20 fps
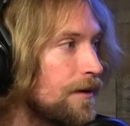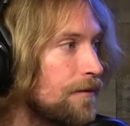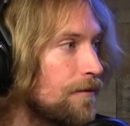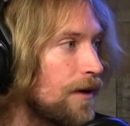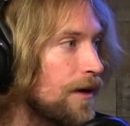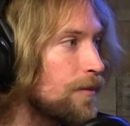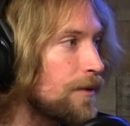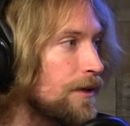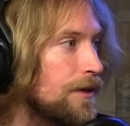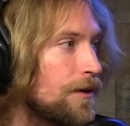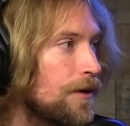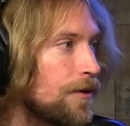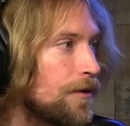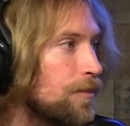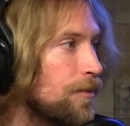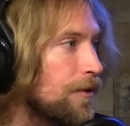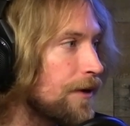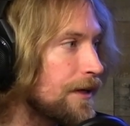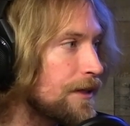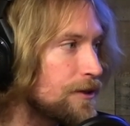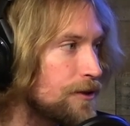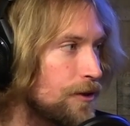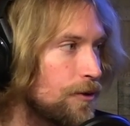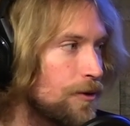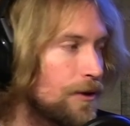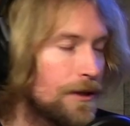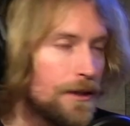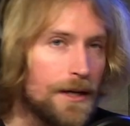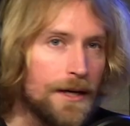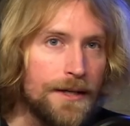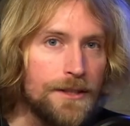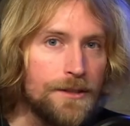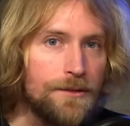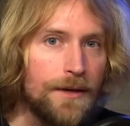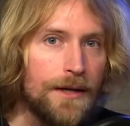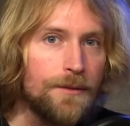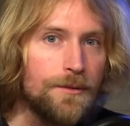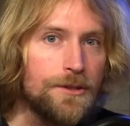right? We know the brain is localized, right?